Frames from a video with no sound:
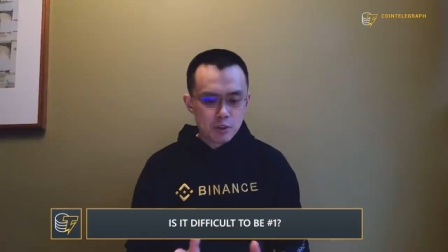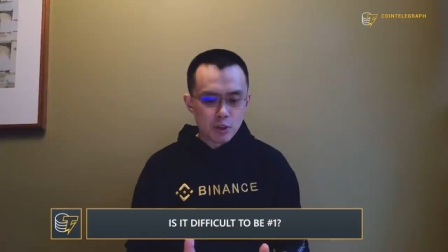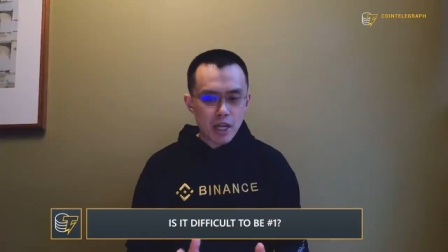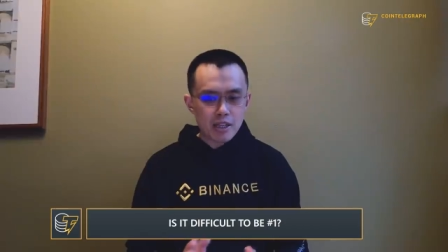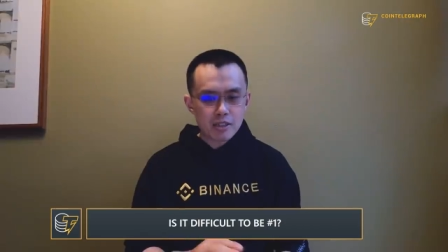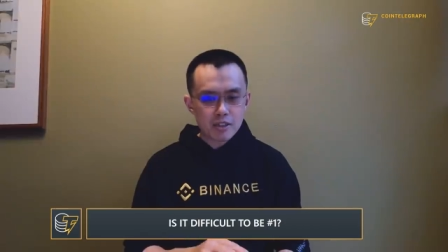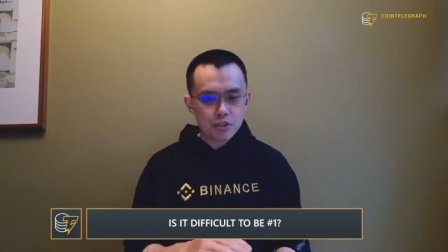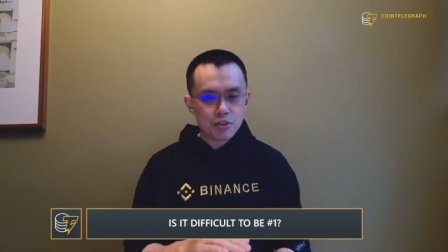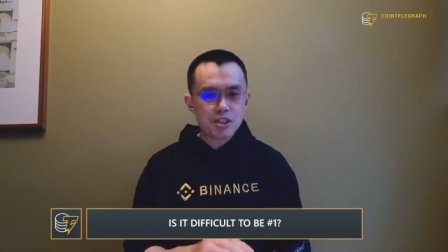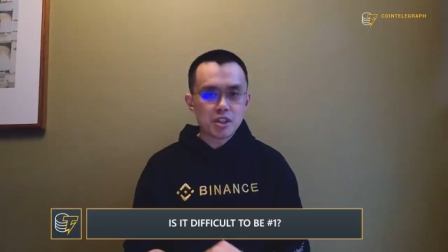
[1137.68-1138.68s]
So I think the
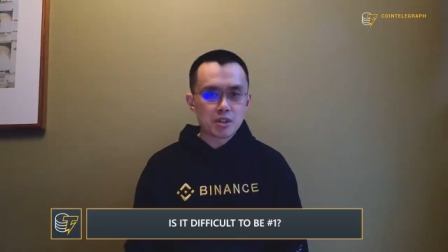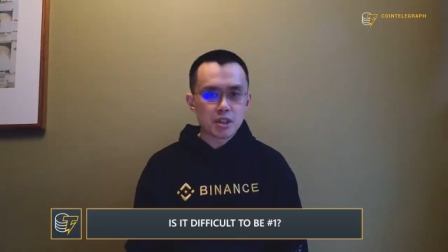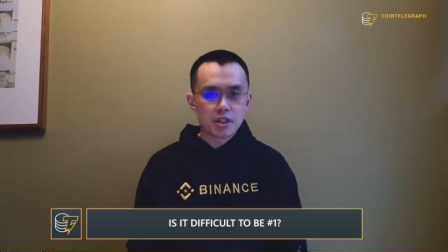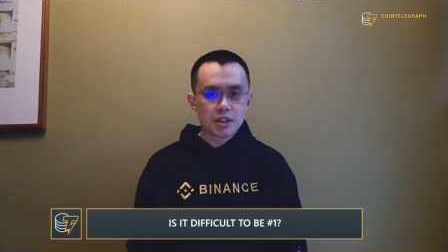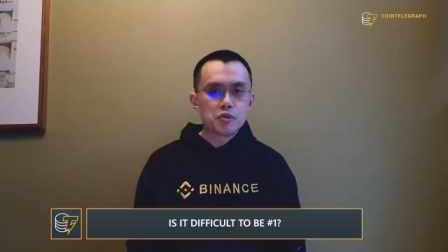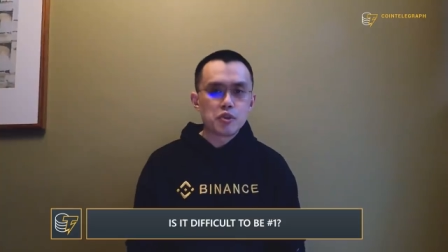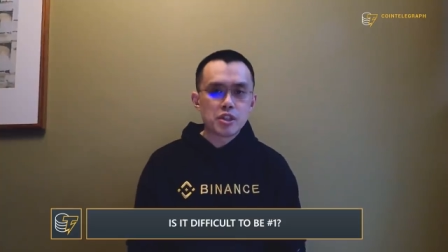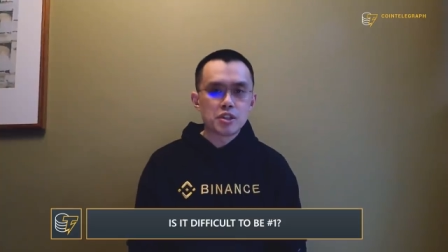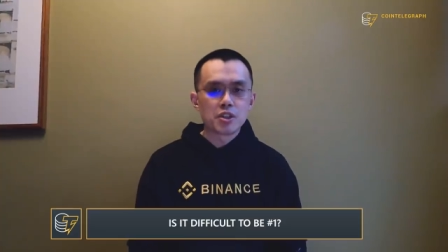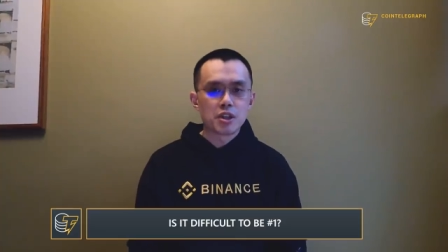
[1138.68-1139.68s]
situation on, the
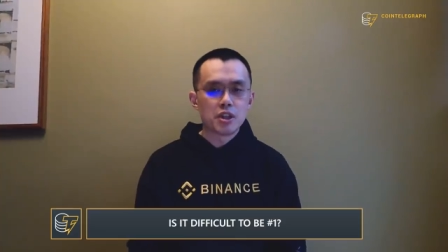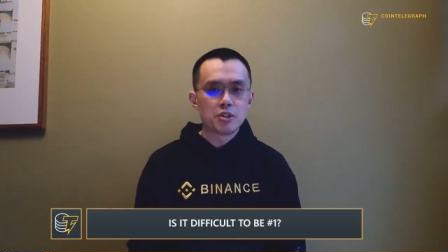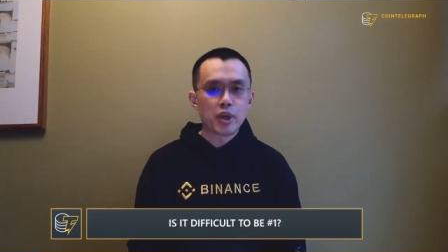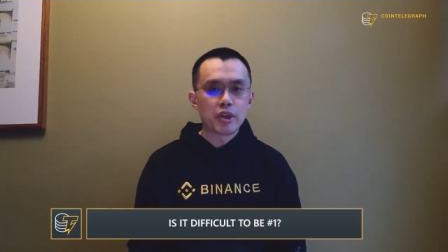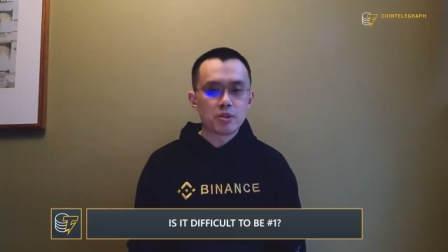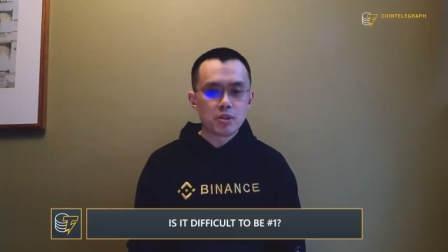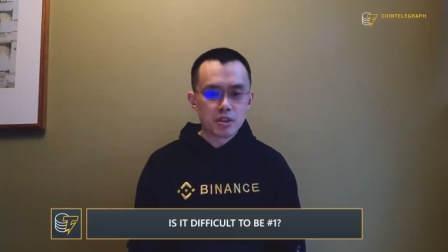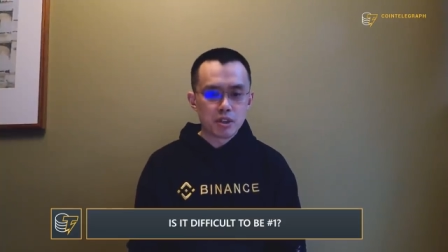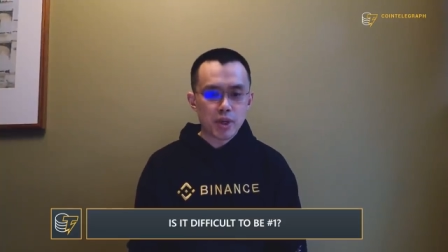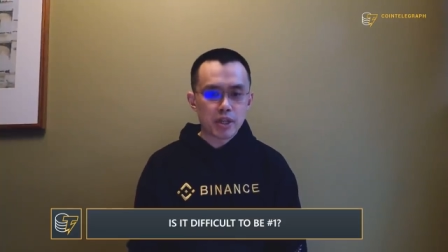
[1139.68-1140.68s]
situation on,
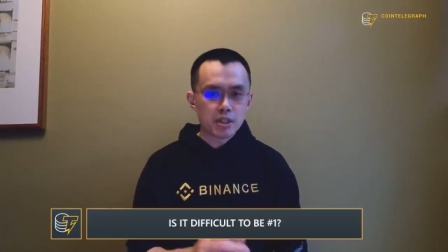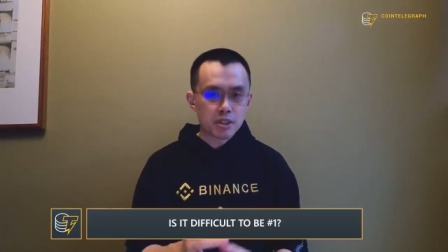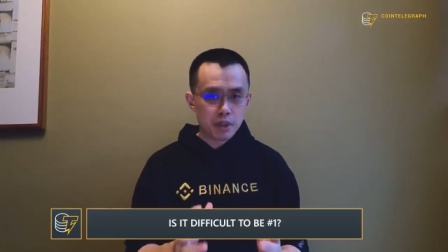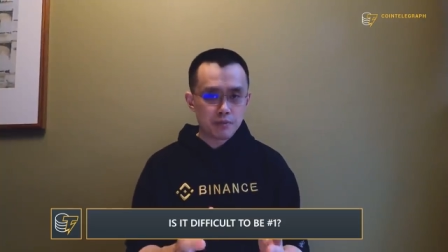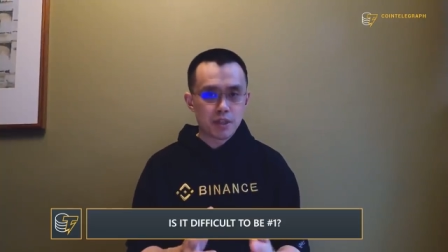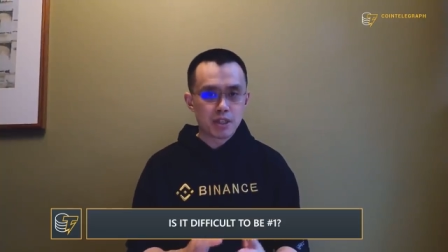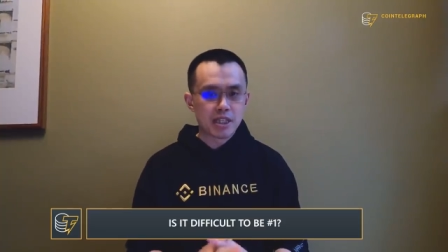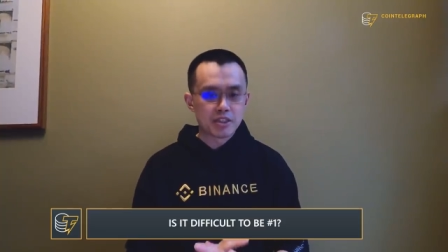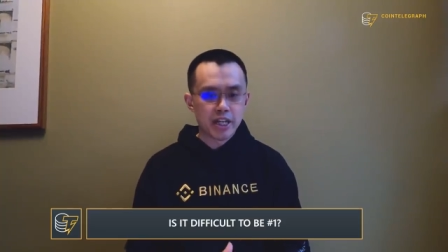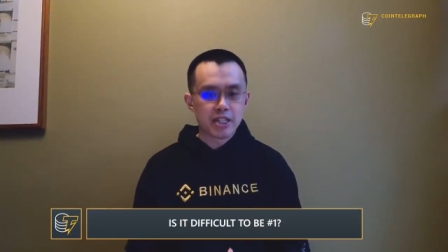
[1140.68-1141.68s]
on the regulatory
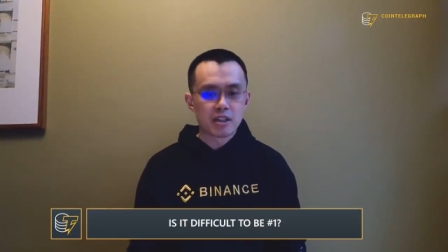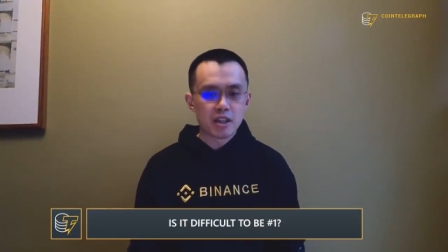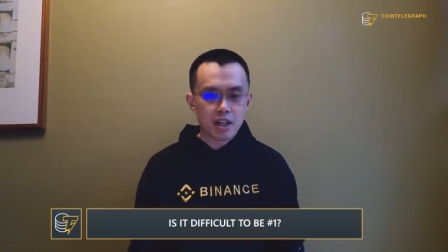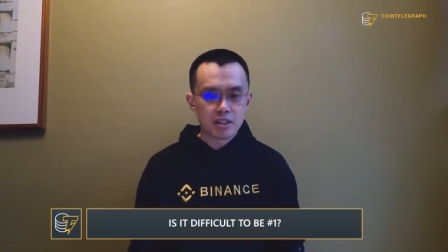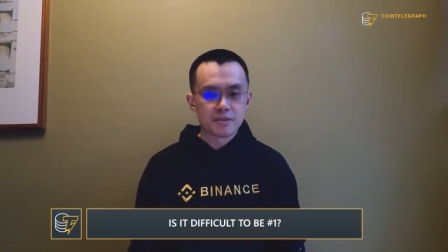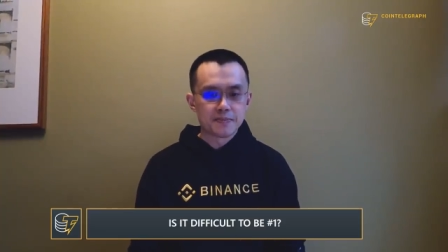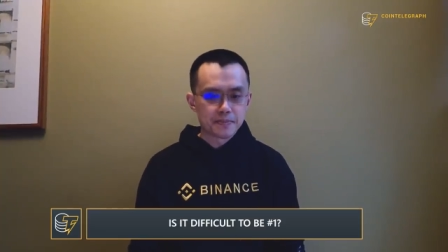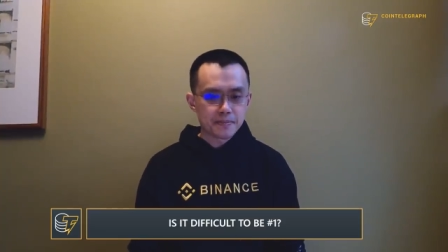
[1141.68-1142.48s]
front has changed a lot.